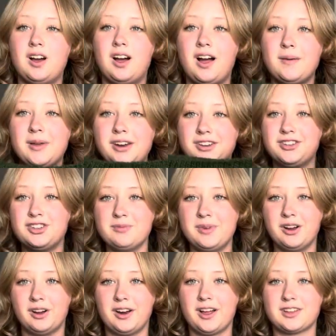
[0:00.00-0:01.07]
I made it too big
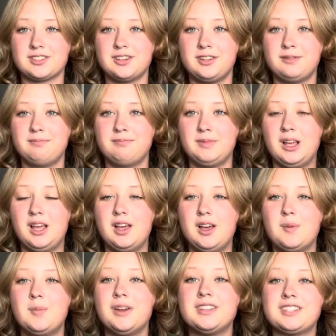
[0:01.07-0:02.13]
on accident,
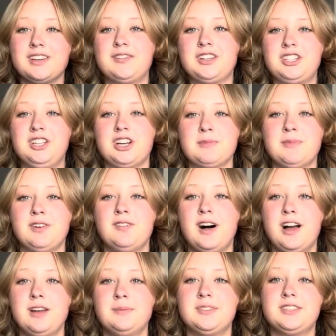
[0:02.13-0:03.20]
but it's giving Tinkerbell
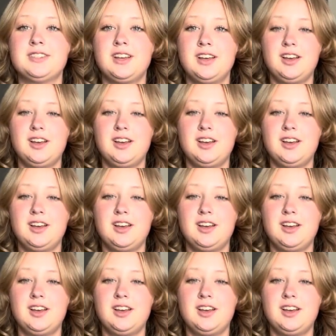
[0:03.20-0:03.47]
vibes.